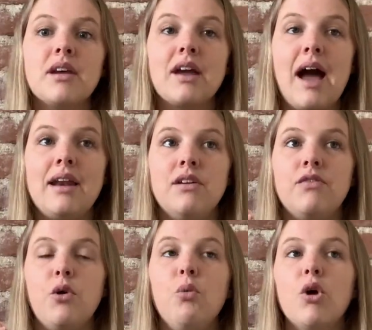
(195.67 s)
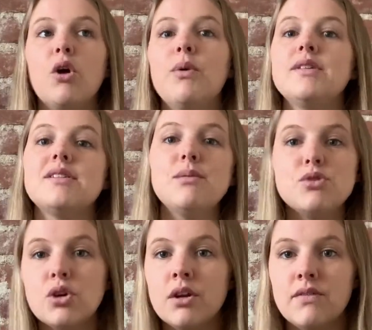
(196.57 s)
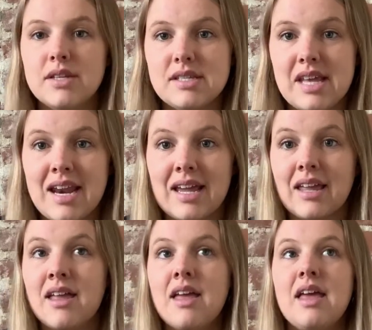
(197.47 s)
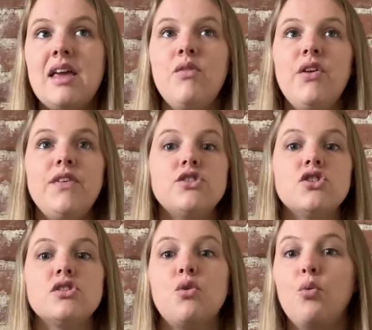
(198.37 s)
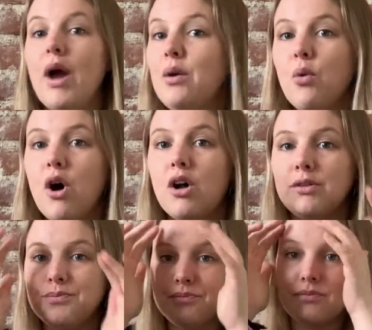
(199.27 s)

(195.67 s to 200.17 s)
kind of work with some sort of aesthetic, even if it's just a white wall,